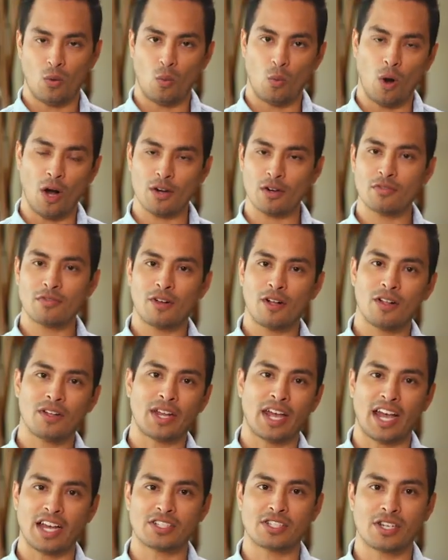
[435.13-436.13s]
Waterfall and
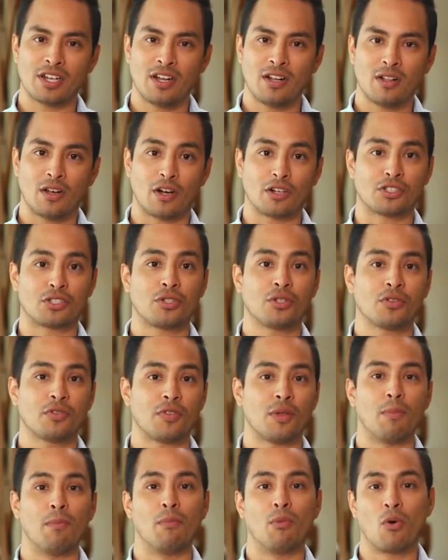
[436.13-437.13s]
Agile are two of
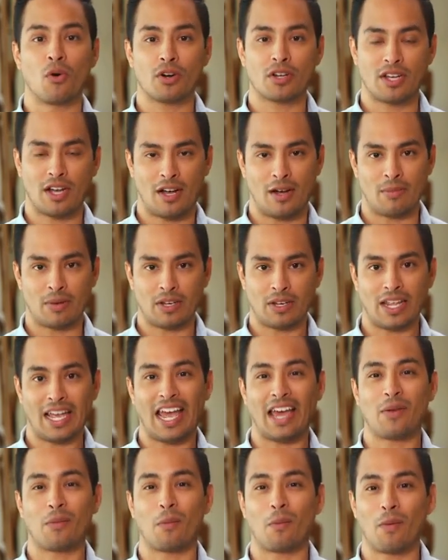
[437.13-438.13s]
the more common
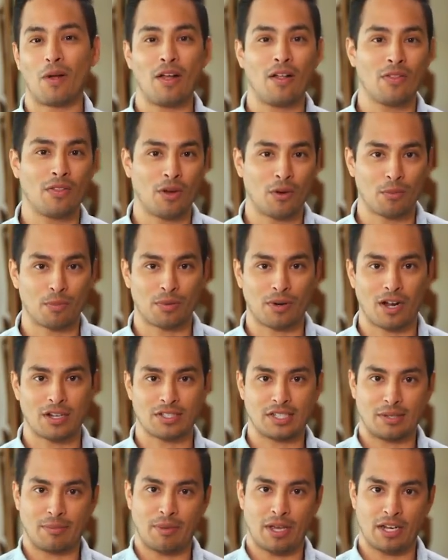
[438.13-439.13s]
and well-known
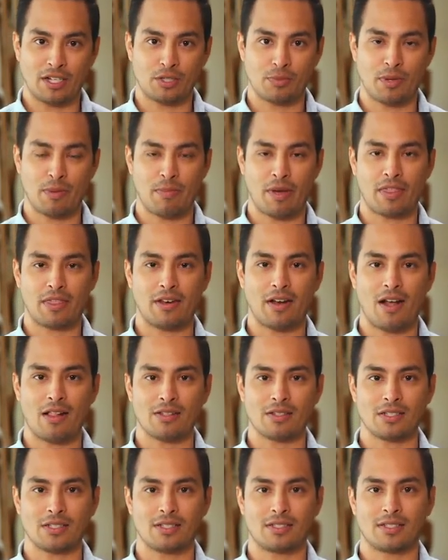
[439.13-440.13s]
project management
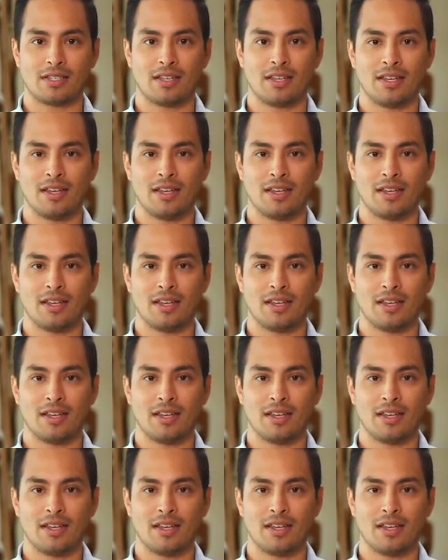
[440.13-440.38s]
methodologies,